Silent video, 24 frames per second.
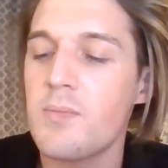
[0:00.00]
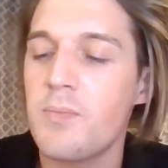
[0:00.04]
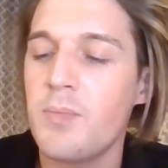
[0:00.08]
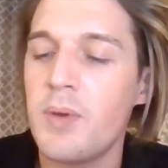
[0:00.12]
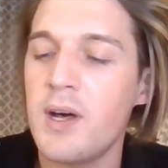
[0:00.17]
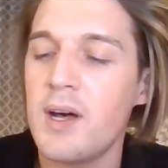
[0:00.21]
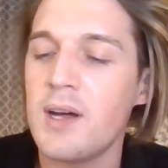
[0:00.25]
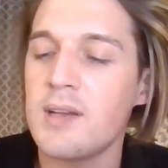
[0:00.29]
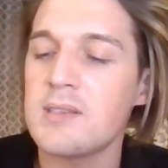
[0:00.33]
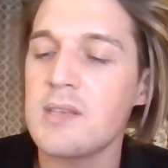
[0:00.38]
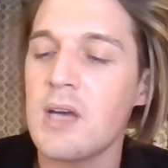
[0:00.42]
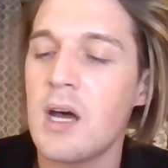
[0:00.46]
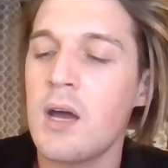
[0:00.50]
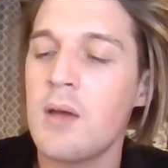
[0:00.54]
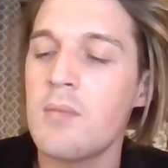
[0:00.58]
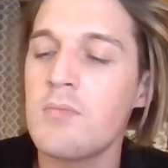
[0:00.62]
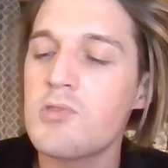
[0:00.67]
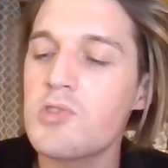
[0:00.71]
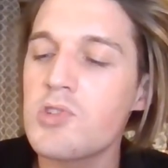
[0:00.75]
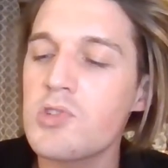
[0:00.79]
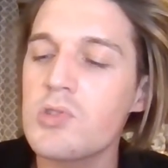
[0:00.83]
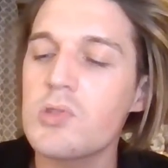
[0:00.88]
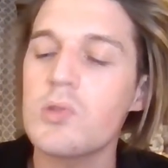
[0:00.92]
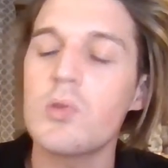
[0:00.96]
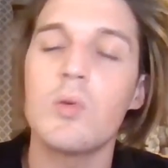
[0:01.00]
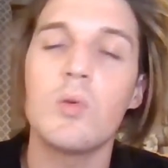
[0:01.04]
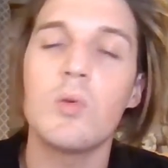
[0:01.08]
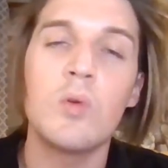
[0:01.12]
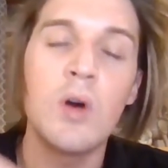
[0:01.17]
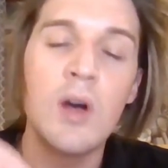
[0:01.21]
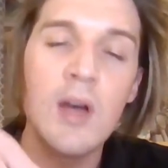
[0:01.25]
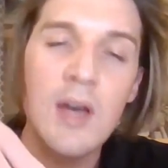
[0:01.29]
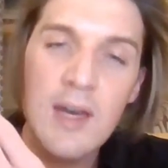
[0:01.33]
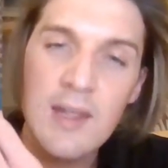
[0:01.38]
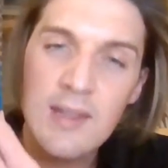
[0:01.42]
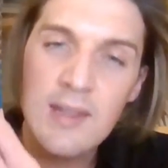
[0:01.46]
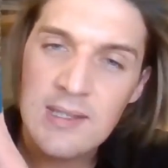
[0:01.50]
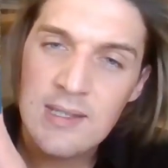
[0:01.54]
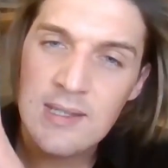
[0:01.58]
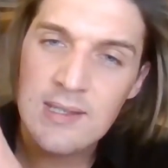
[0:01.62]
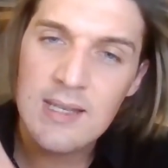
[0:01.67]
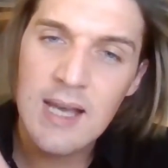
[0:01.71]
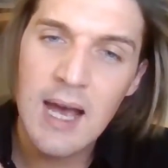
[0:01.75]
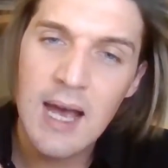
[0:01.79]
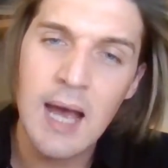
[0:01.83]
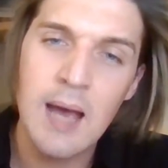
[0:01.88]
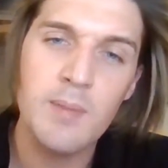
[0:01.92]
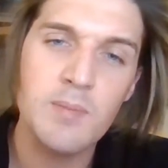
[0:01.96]
but I'm sure this
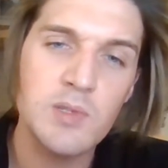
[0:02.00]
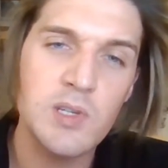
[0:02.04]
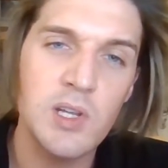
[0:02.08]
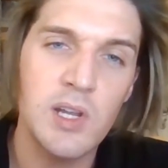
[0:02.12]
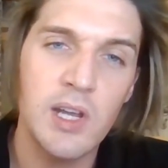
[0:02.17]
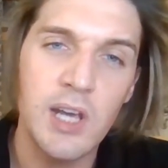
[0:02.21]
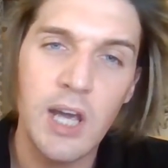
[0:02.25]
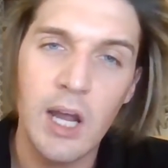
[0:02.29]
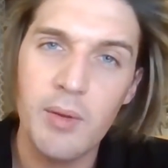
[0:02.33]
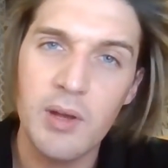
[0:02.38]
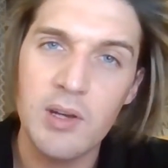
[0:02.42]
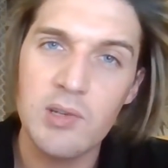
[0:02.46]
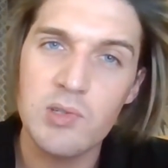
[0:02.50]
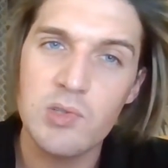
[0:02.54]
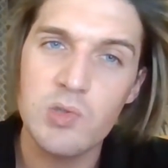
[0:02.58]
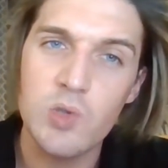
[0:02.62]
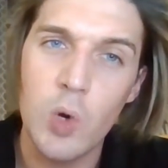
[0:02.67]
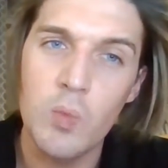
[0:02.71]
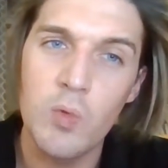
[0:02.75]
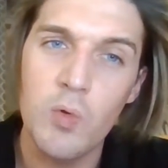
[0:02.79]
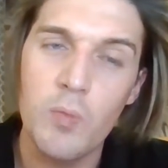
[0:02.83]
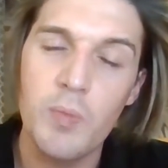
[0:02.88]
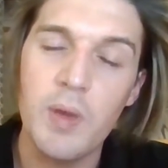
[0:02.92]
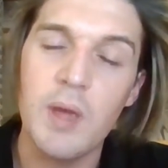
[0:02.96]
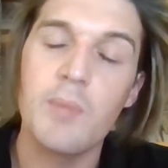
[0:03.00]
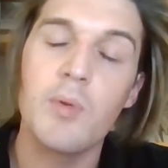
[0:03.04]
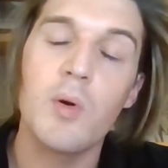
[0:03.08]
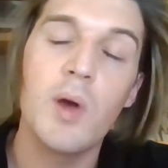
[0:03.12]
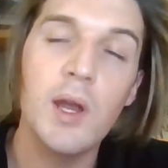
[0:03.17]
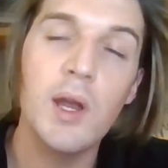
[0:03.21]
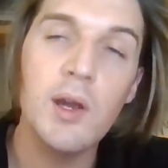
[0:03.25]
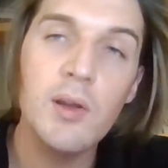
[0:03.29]
is absolutely going to be a storm with people.